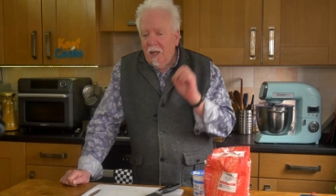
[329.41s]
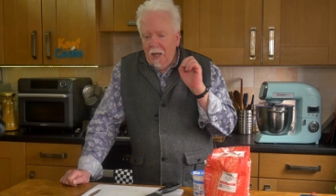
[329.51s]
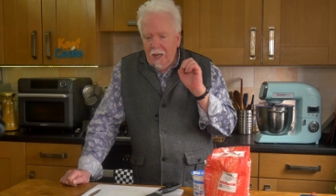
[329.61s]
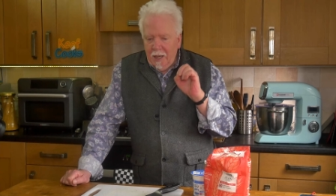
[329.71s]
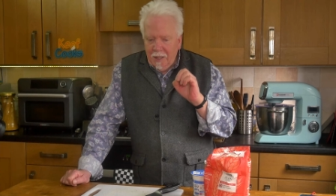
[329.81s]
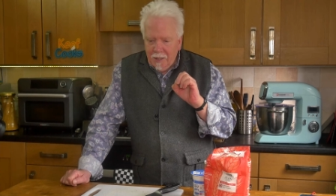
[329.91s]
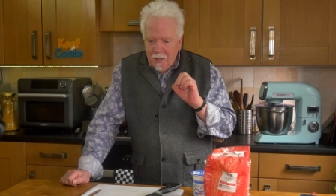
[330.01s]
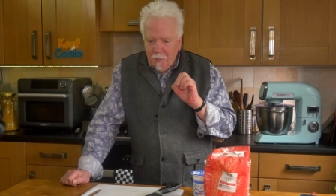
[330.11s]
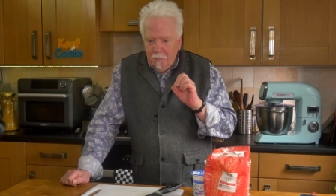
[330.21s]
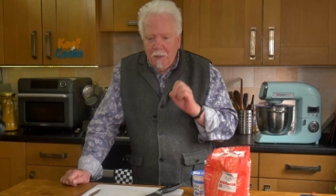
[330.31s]

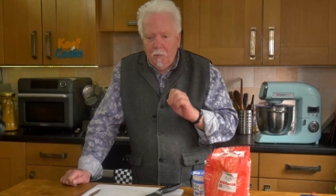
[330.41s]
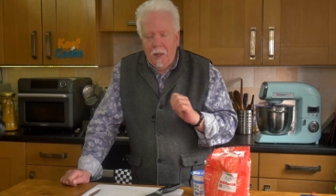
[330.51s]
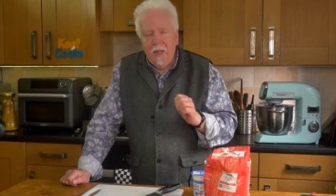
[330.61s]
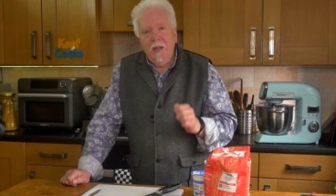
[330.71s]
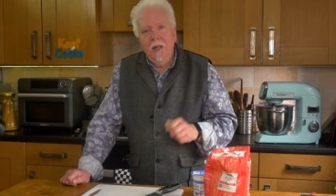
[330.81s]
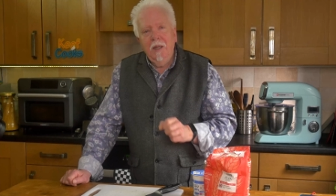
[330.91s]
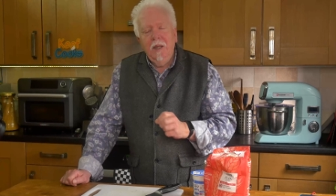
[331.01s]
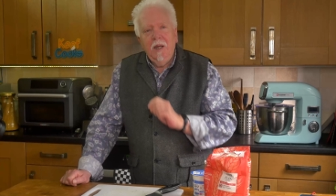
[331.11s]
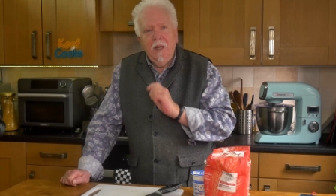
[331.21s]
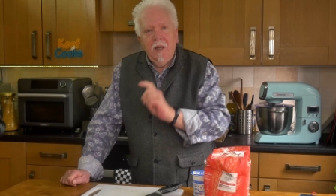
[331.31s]
And meanwhile,
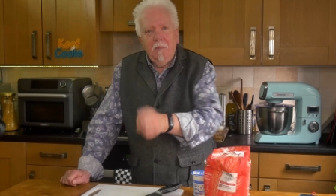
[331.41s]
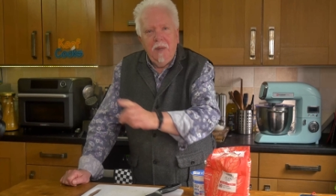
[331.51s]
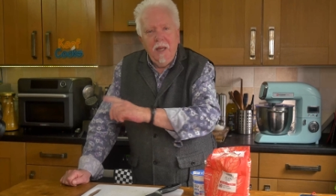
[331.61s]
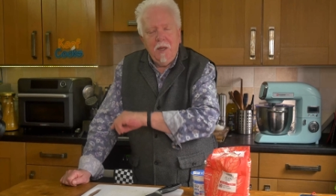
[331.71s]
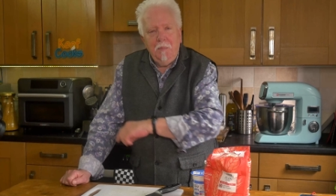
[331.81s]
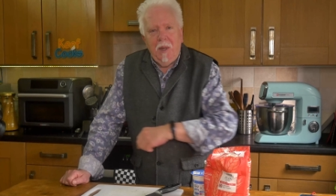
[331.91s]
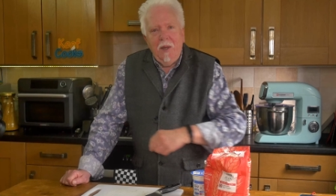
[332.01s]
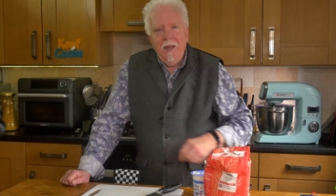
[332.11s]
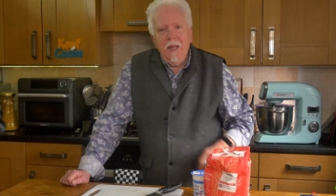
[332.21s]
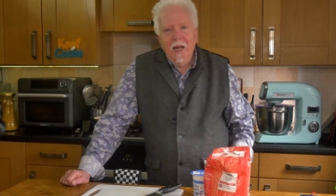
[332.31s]
make
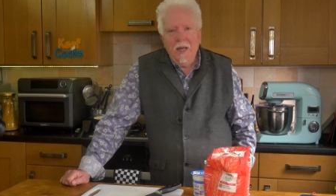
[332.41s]
pie